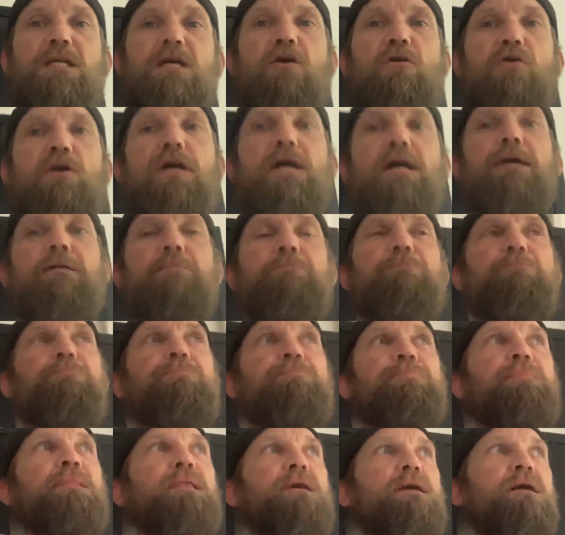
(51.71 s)
Okay,
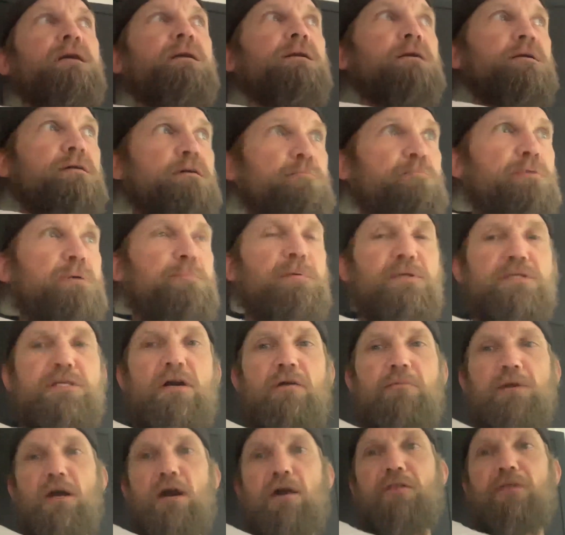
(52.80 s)
people tell
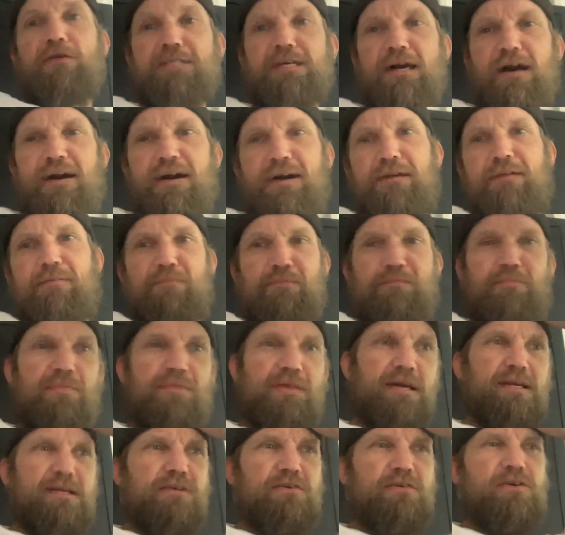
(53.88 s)
me all the time
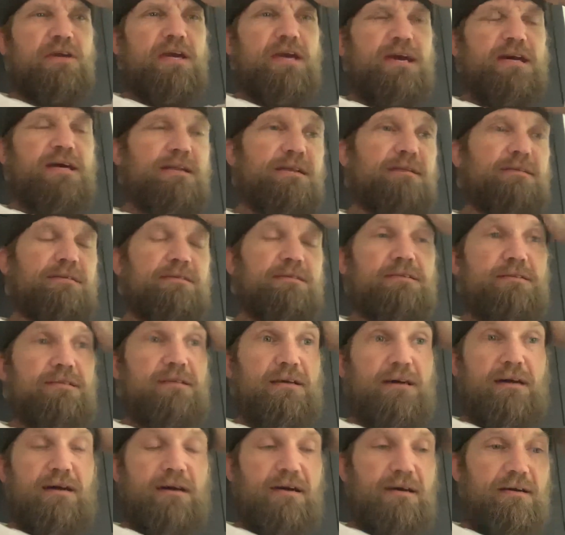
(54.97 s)
that you can't,
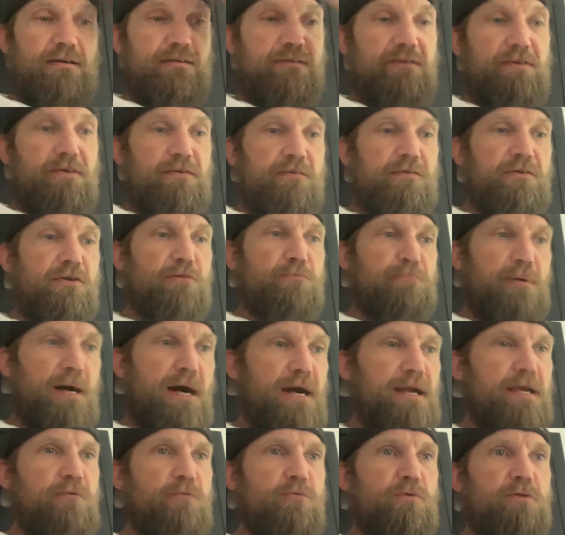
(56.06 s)
your
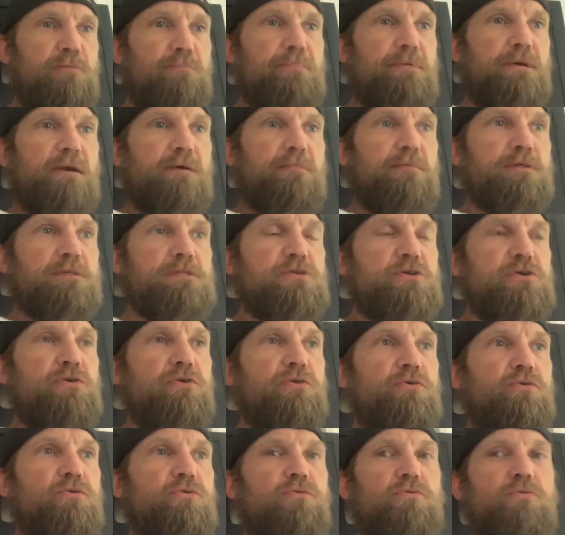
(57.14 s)
body wouldn't be able
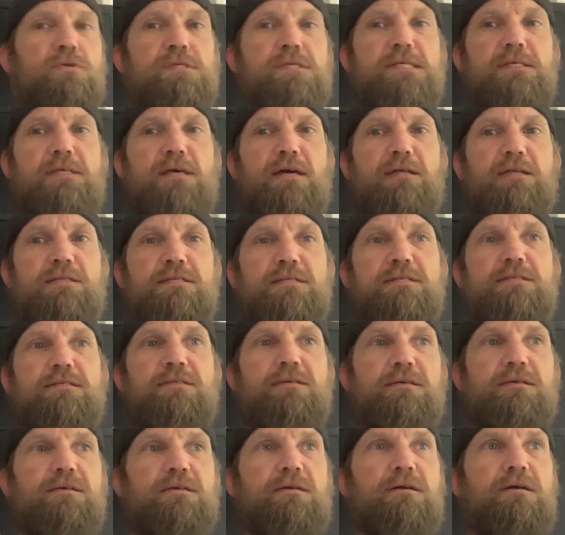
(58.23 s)
to sense
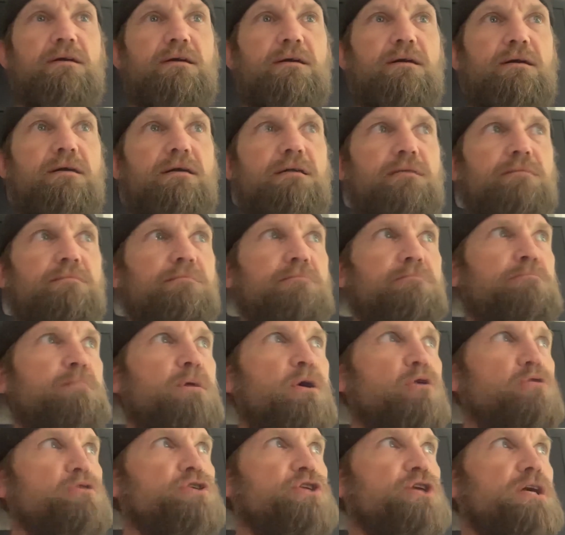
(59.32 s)

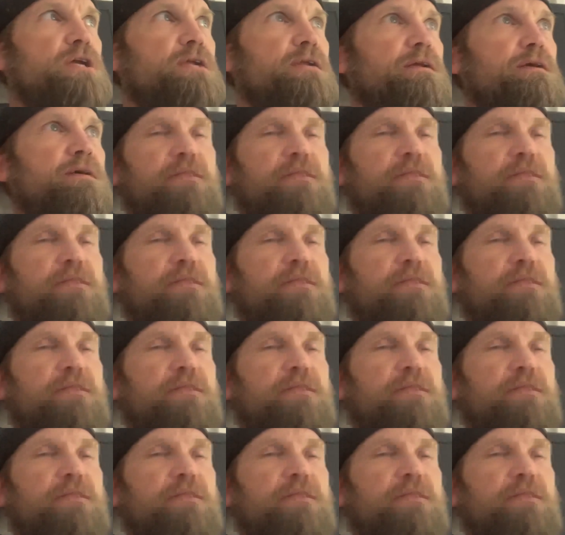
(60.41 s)
motion